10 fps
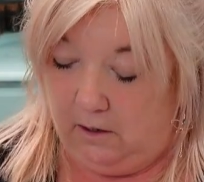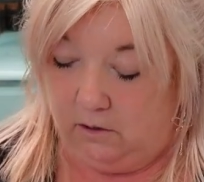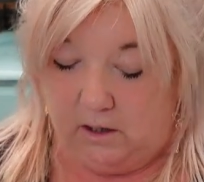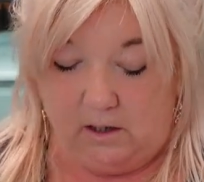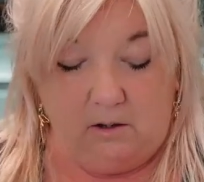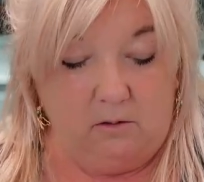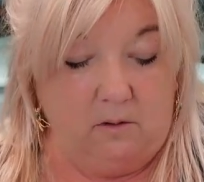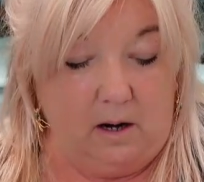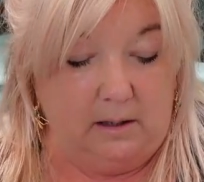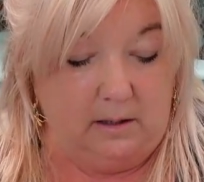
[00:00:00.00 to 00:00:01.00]
gonna look
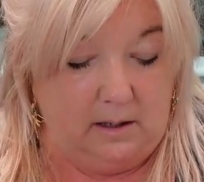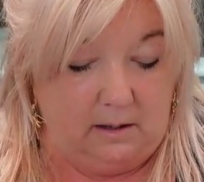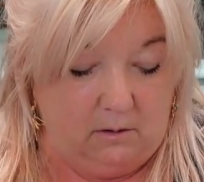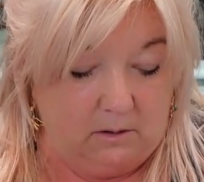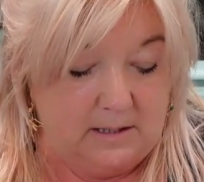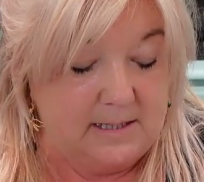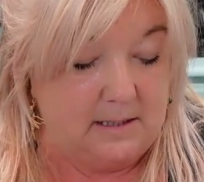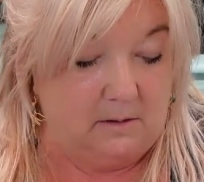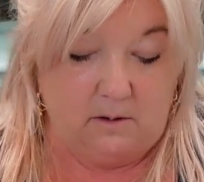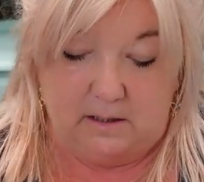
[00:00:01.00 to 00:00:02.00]
right and they're not gonna
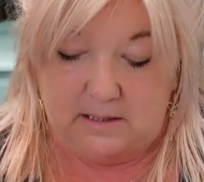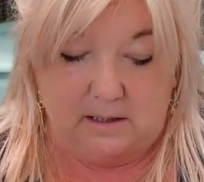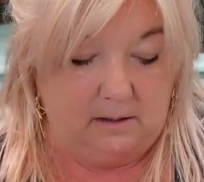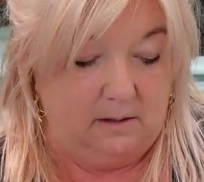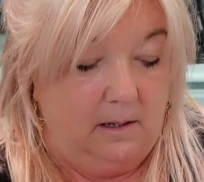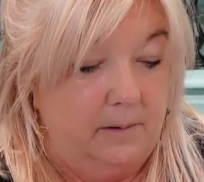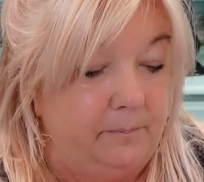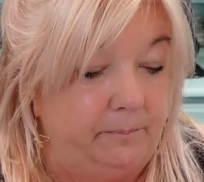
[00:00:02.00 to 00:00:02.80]
sit right either.